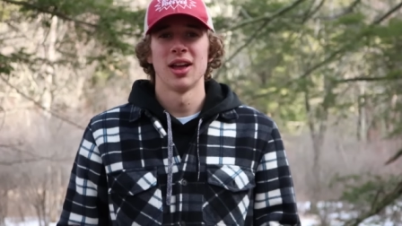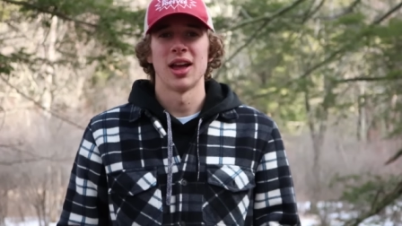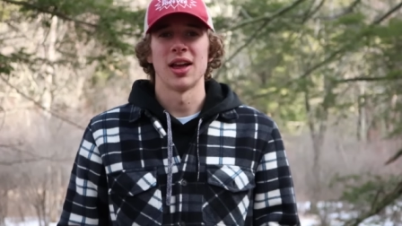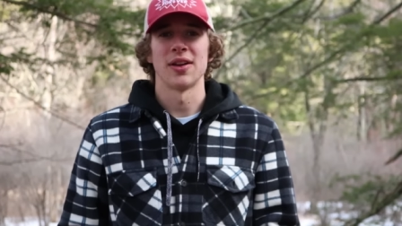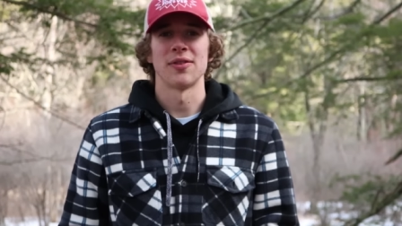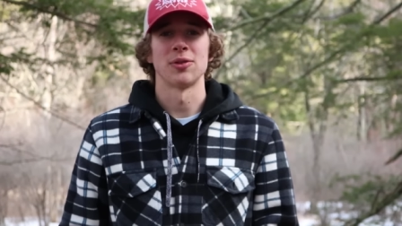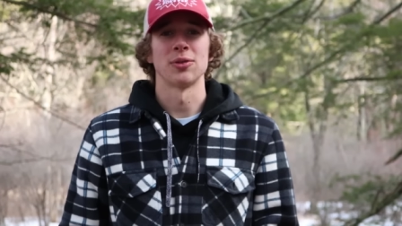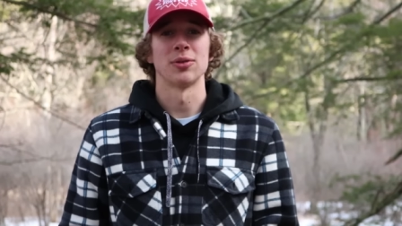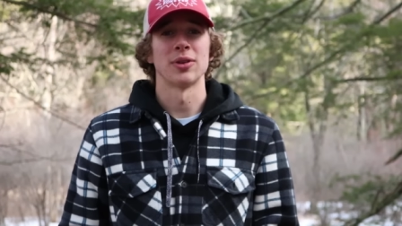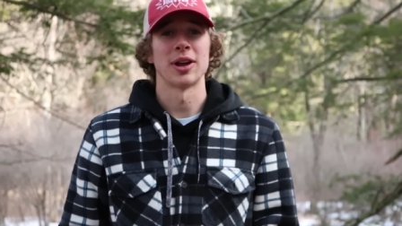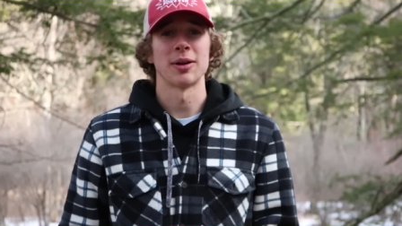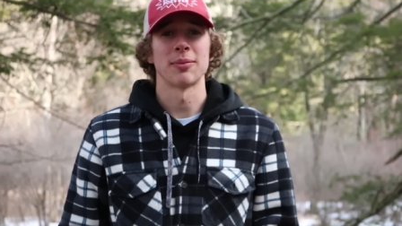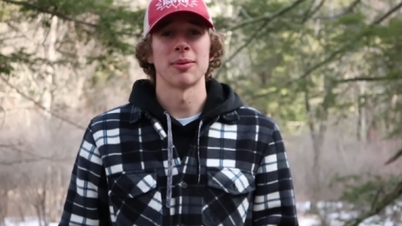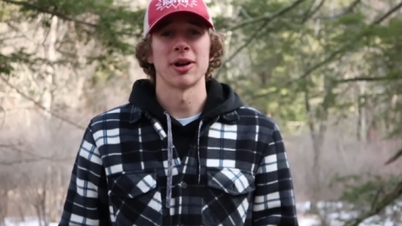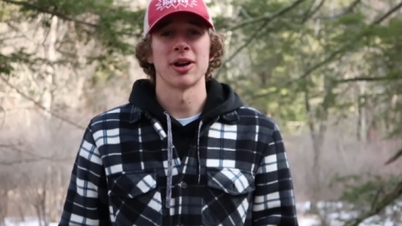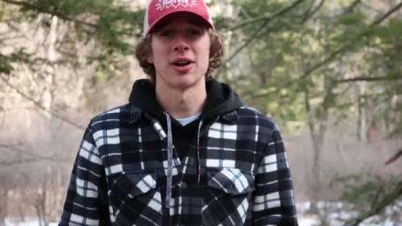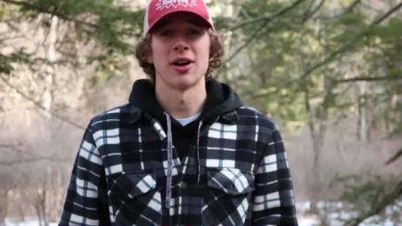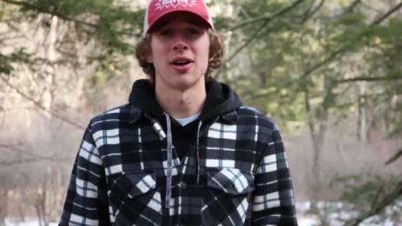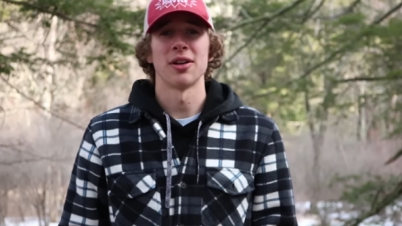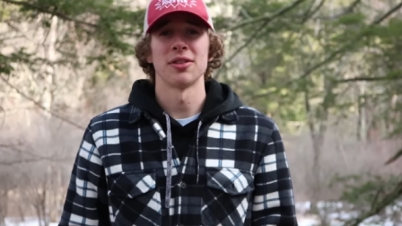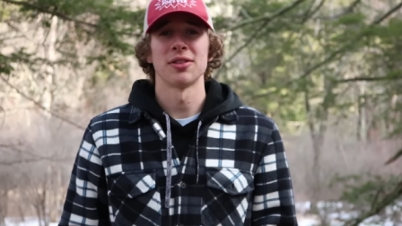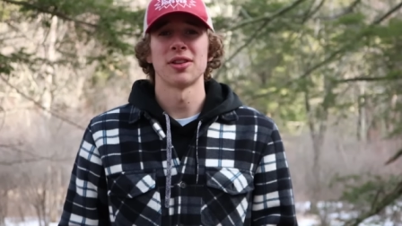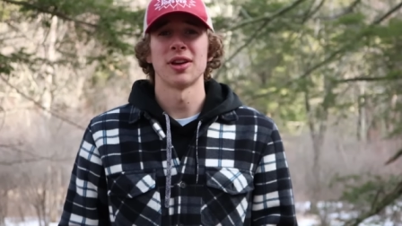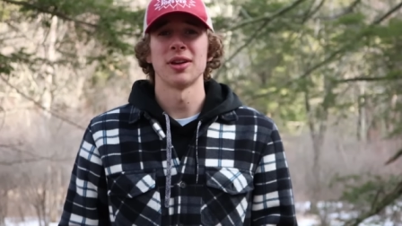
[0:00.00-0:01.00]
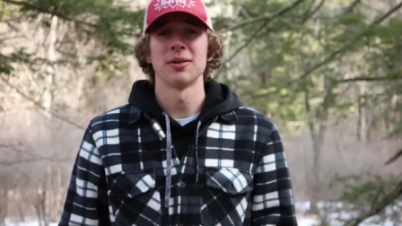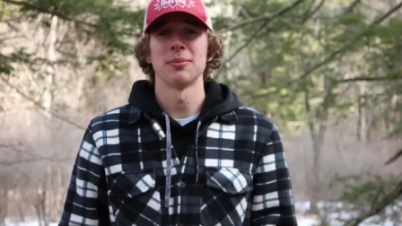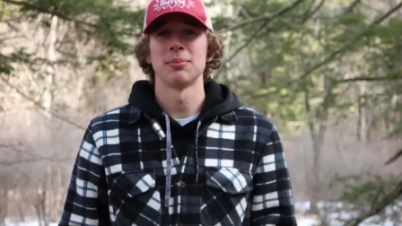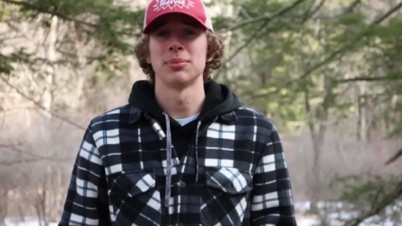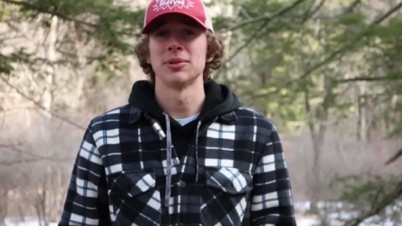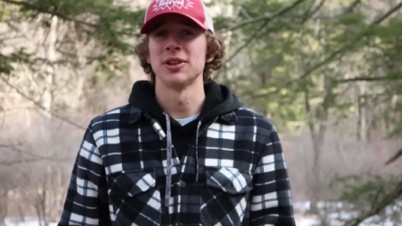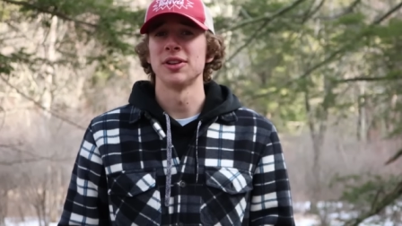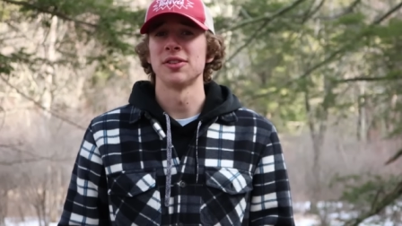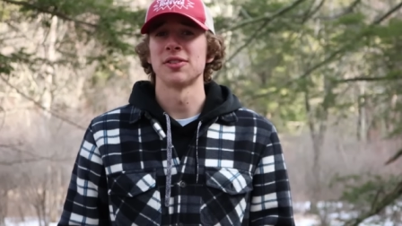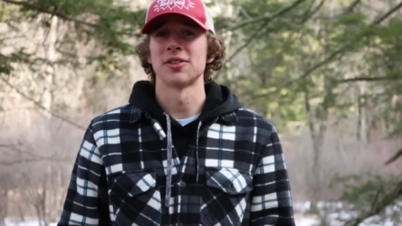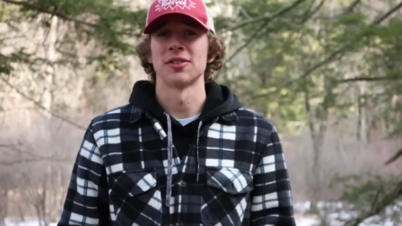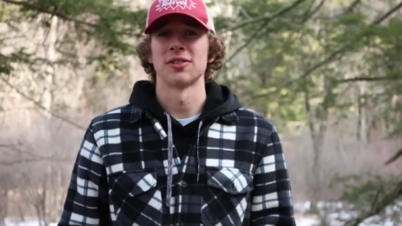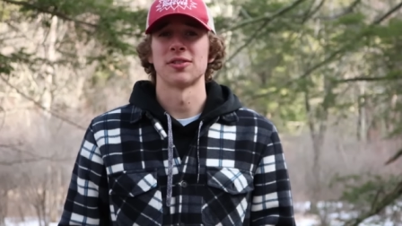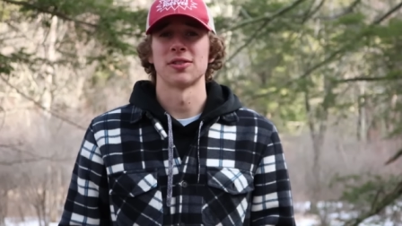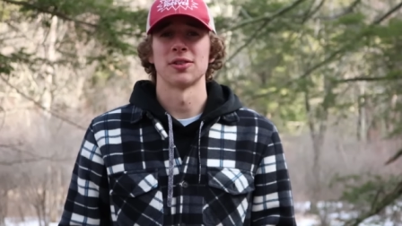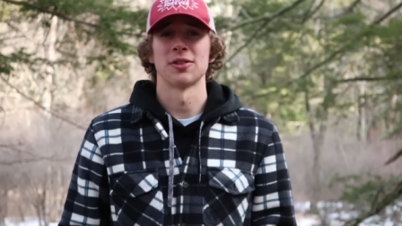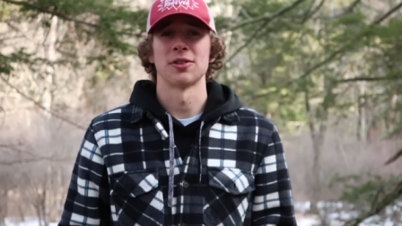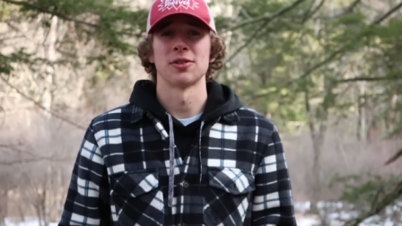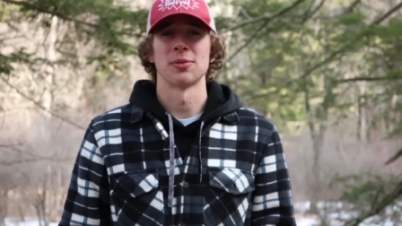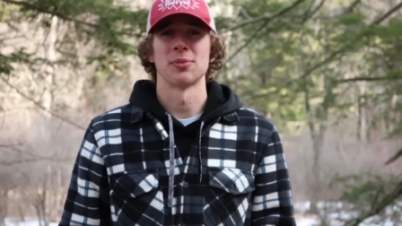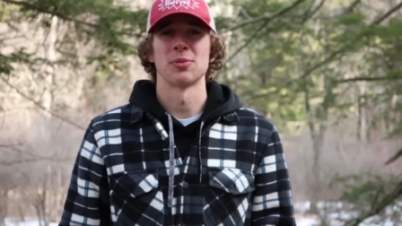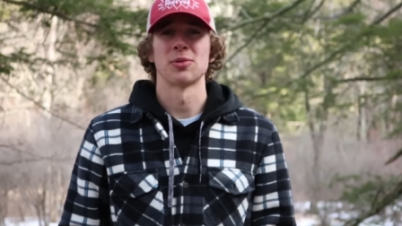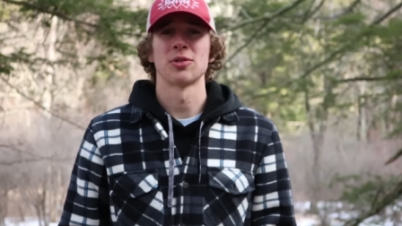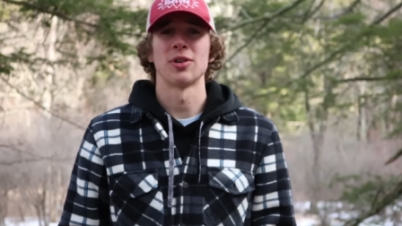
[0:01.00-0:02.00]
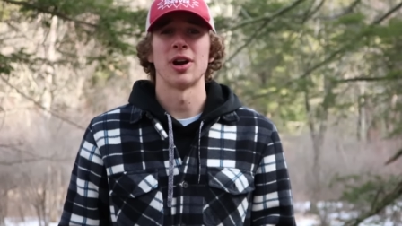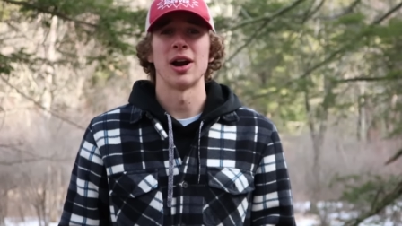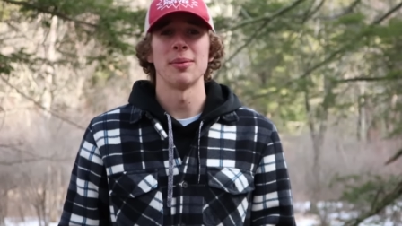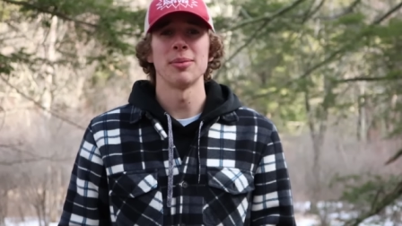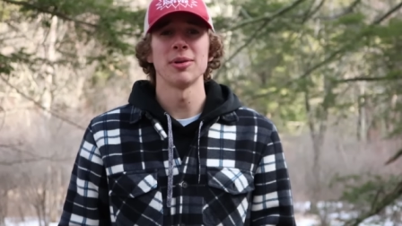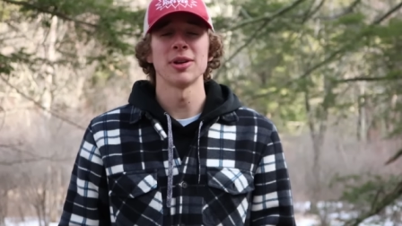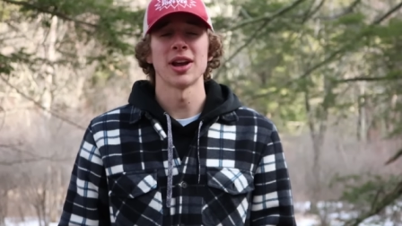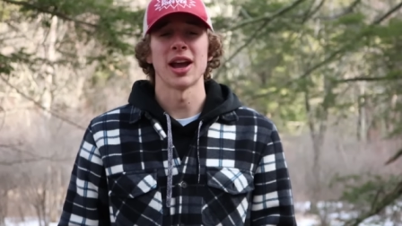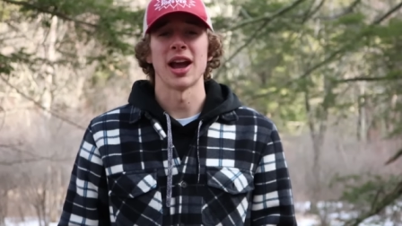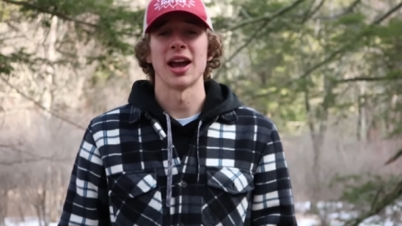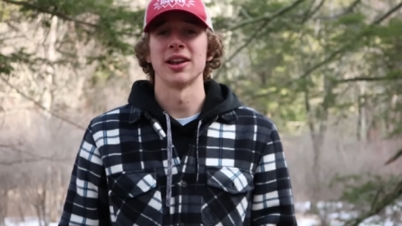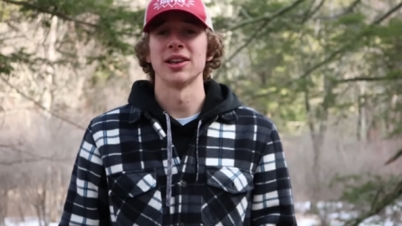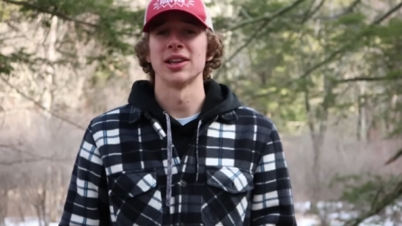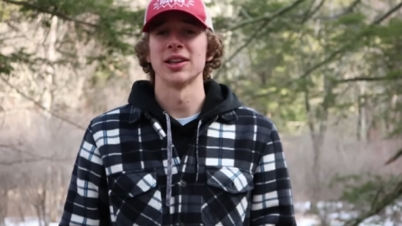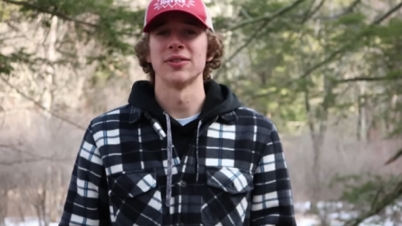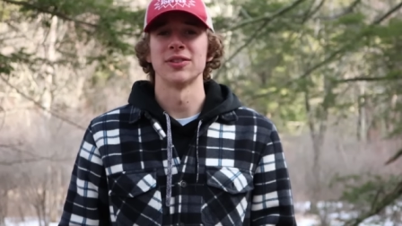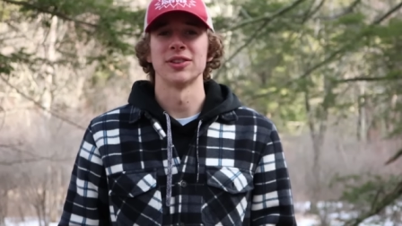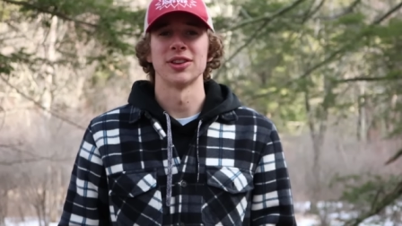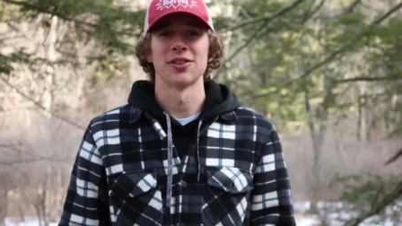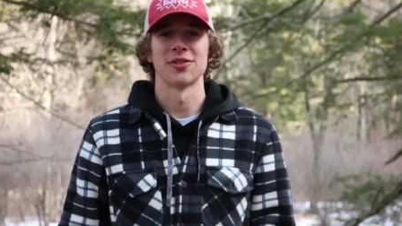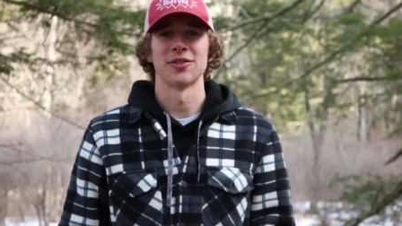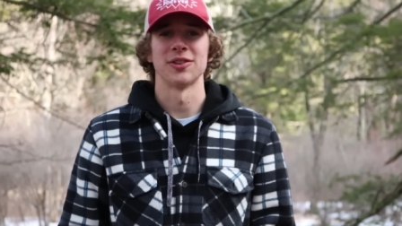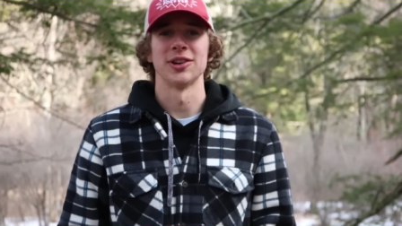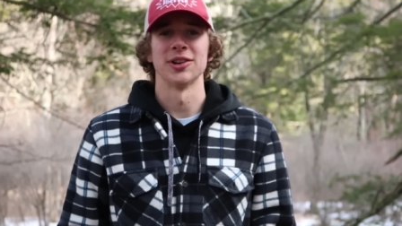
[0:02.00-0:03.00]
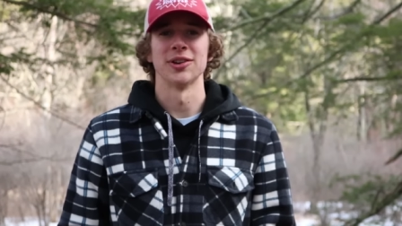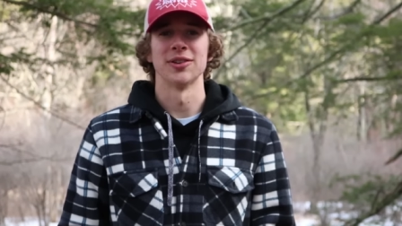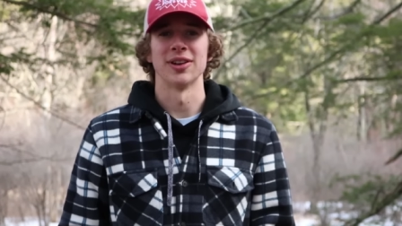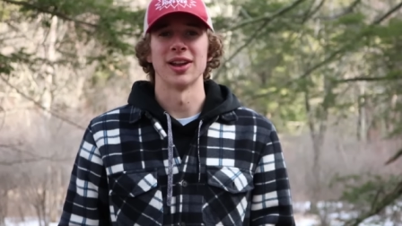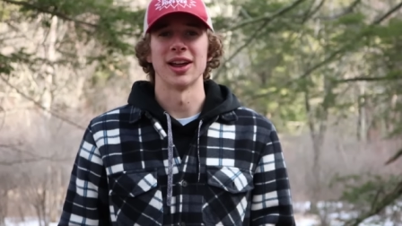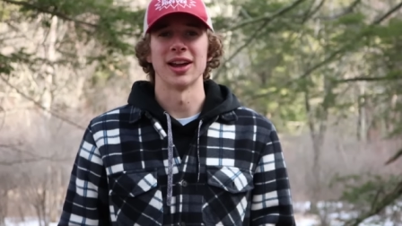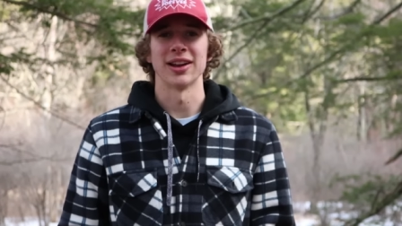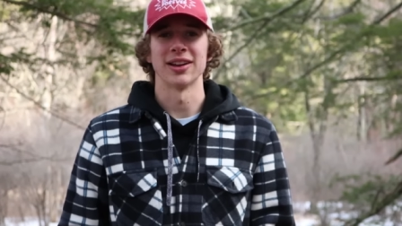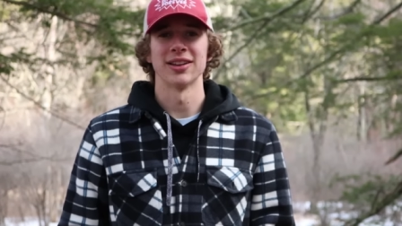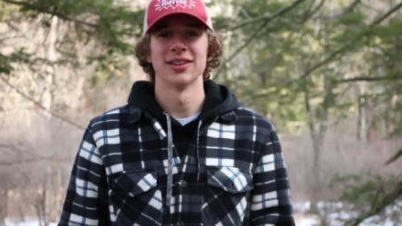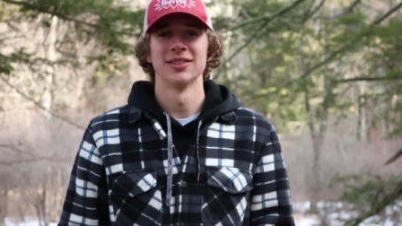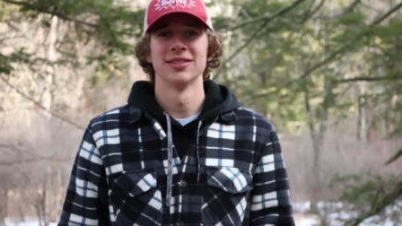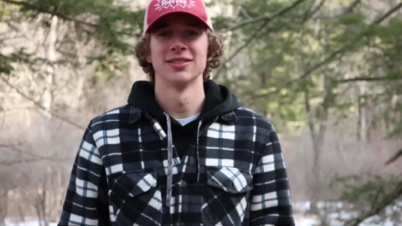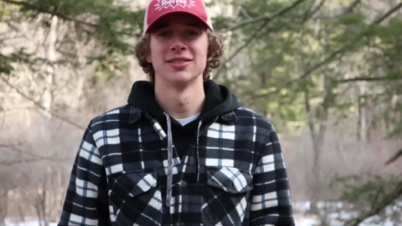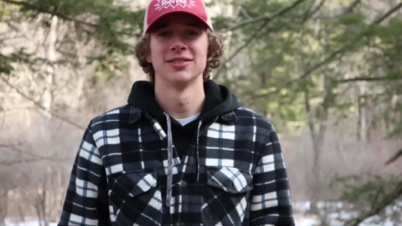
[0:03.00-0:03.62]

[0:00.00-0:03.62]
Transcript: If you like my content, please consider subscribing and leaving this video a like.